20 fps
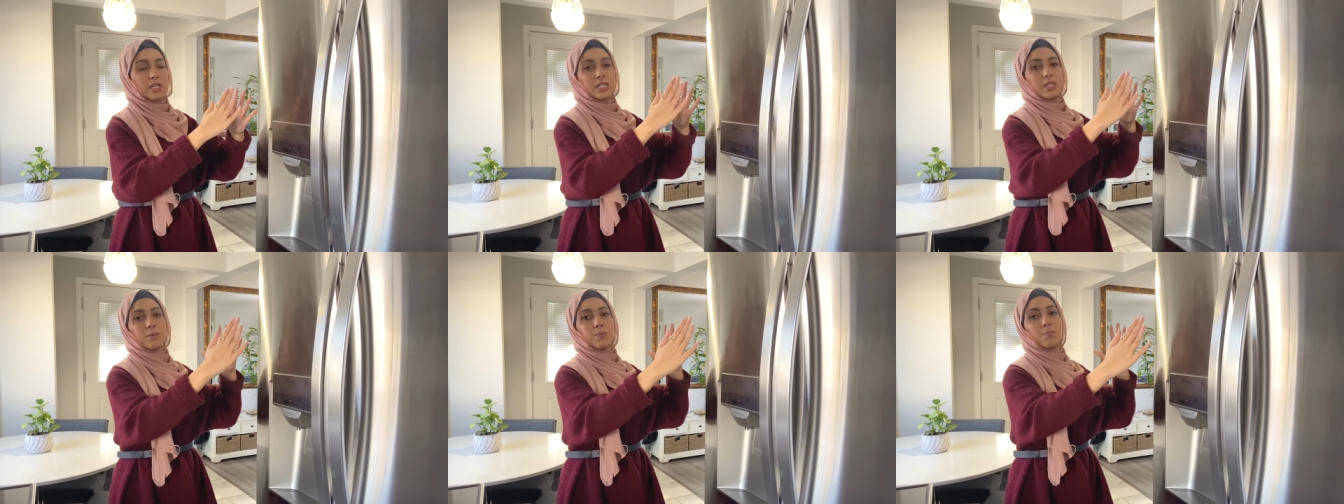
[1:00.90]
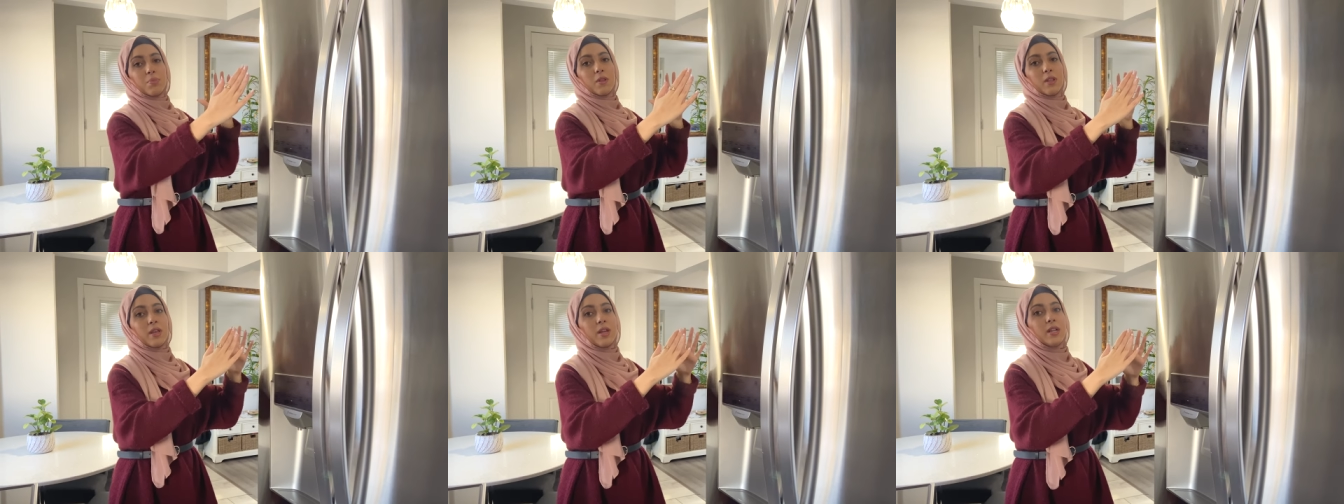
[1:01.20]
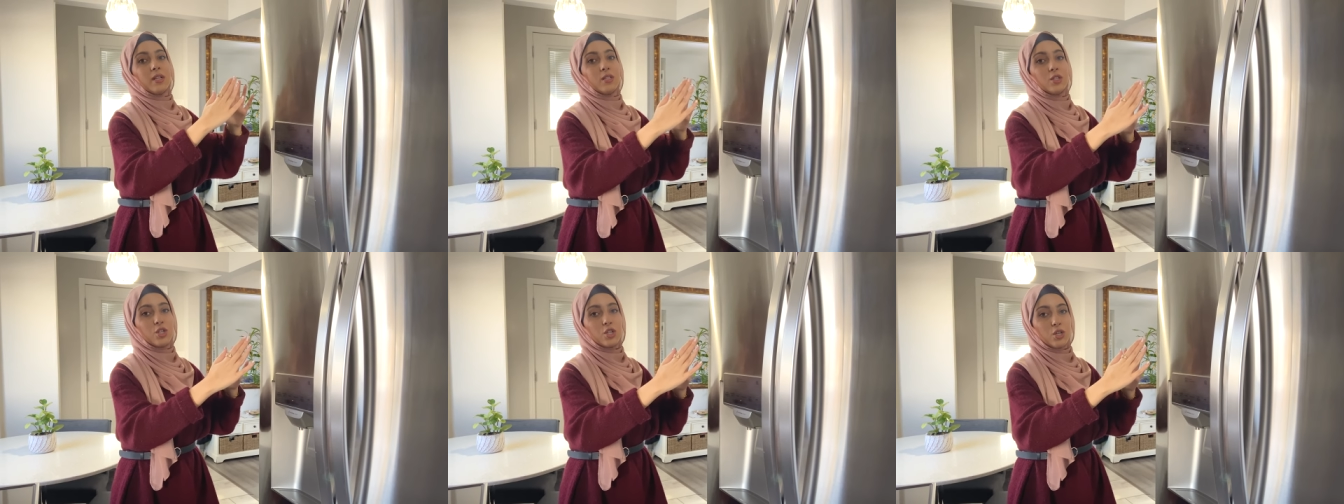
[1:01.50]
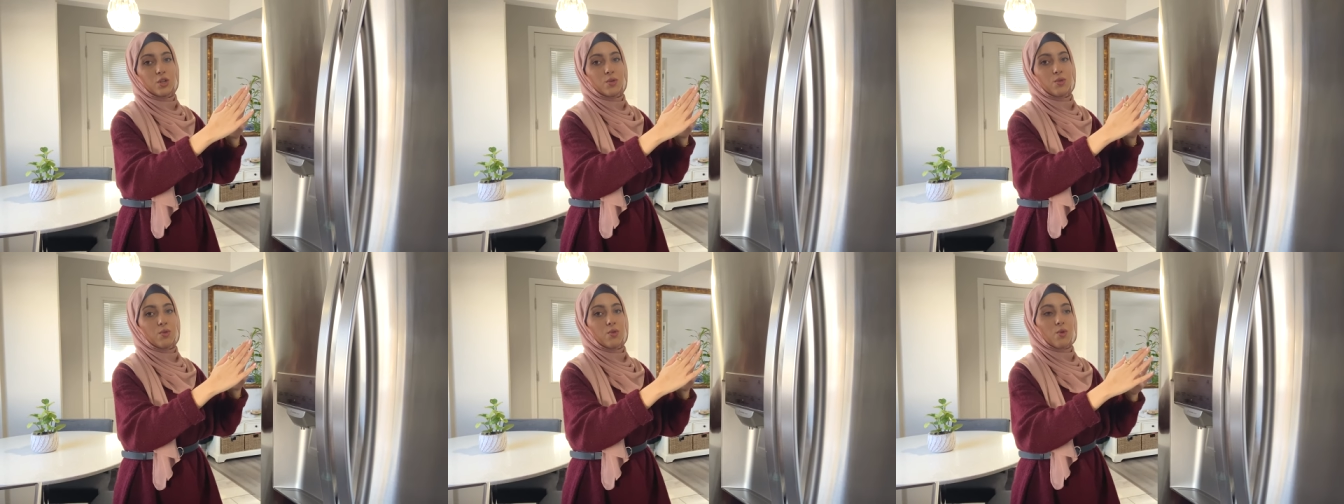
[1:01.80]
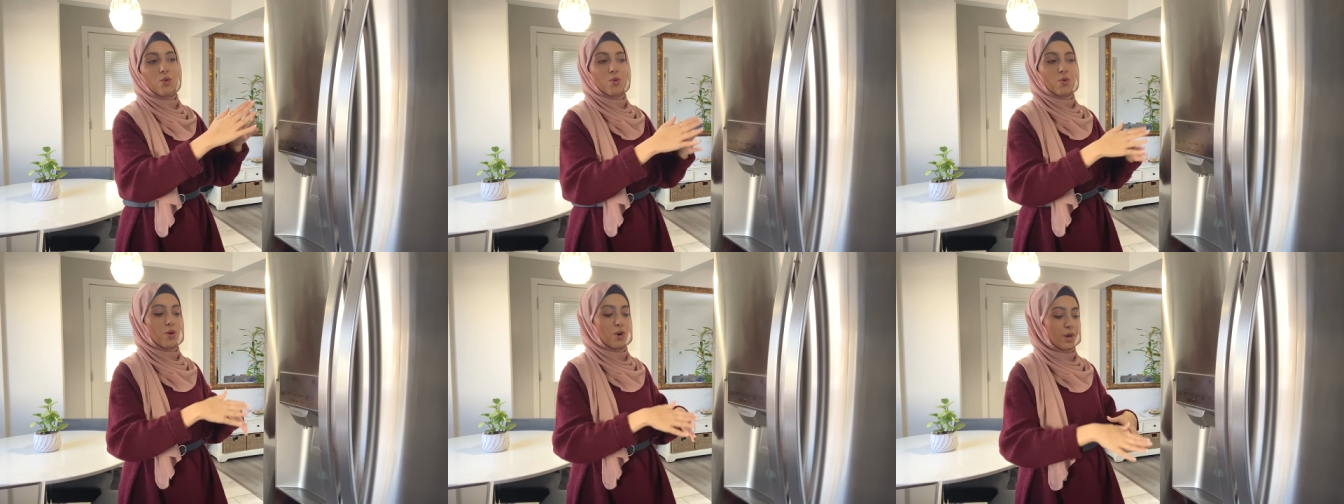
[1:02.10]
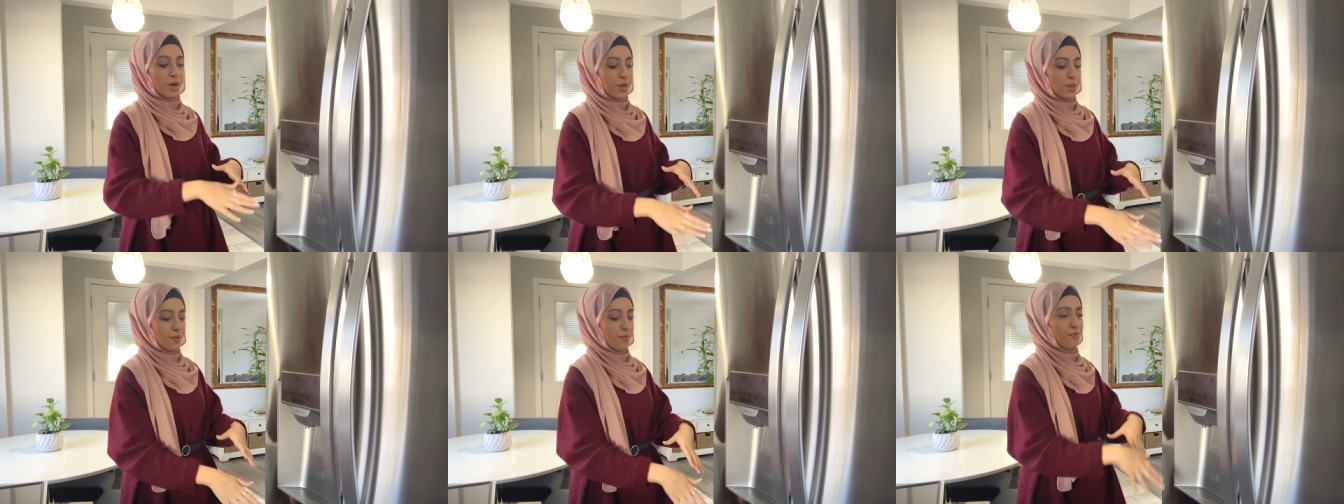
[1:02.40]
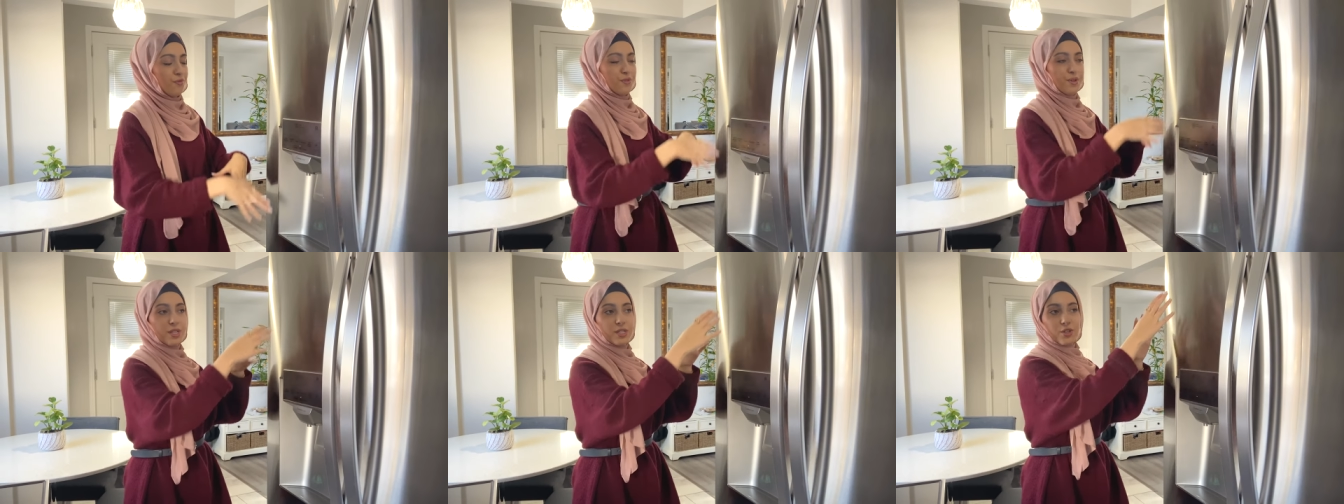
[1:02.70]
split in two, or the
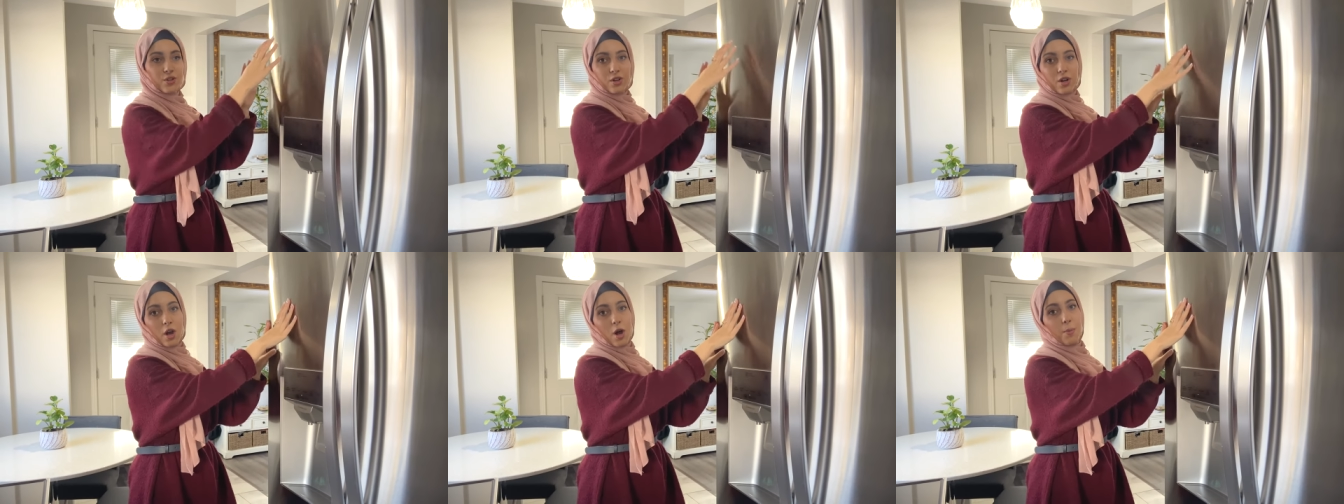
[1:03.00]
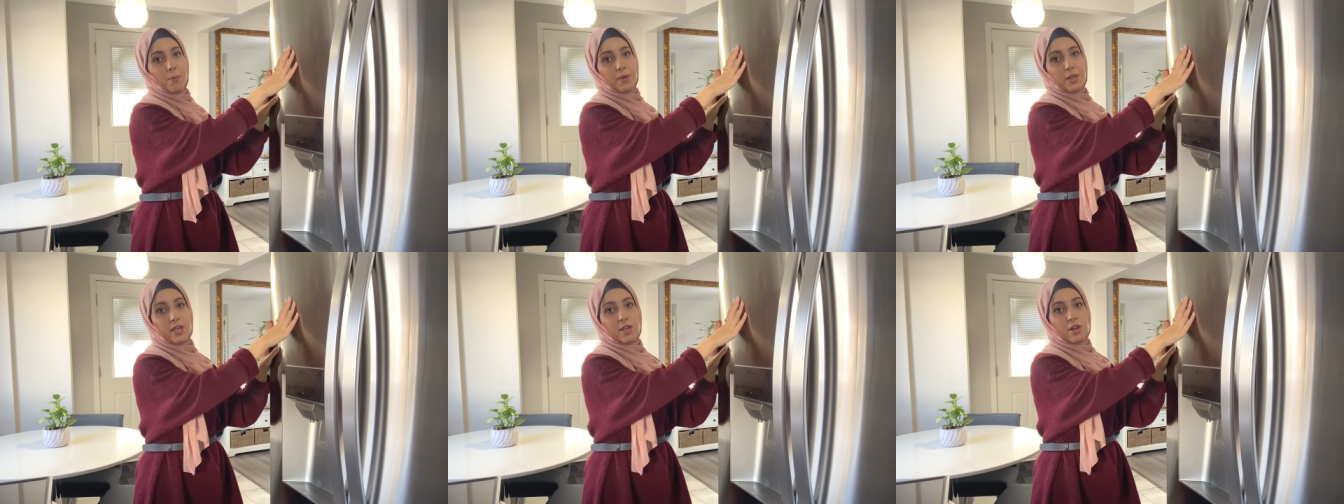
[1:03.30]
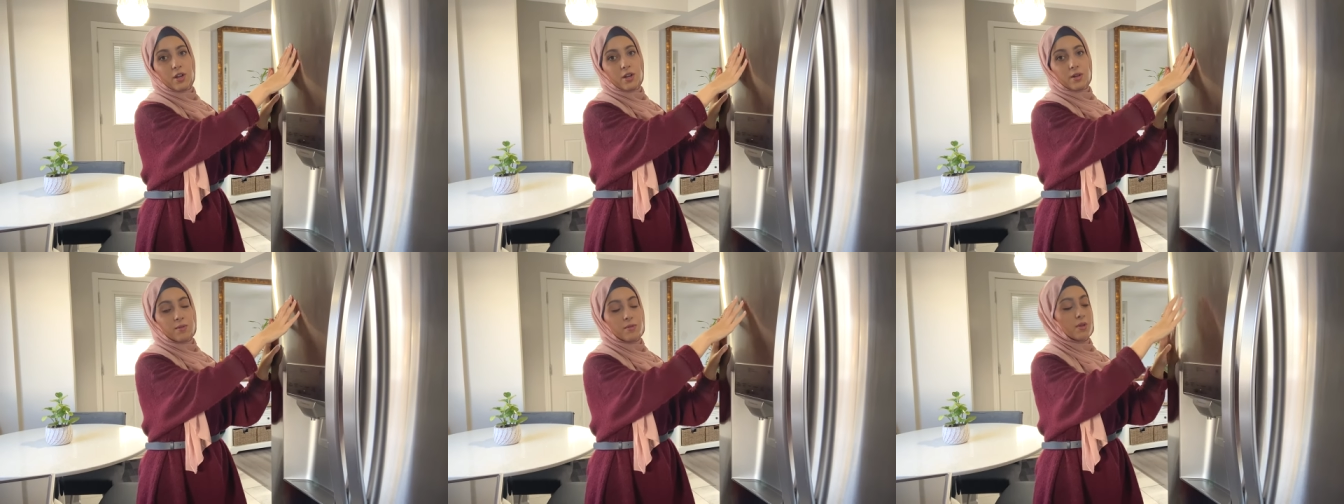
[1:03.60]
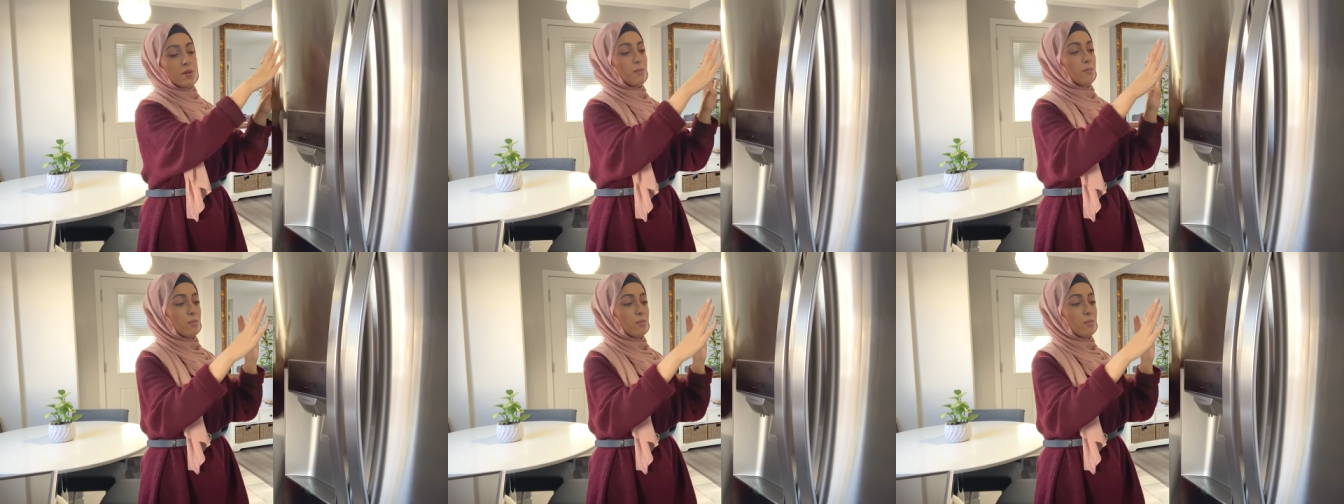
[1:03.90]
freezer up here,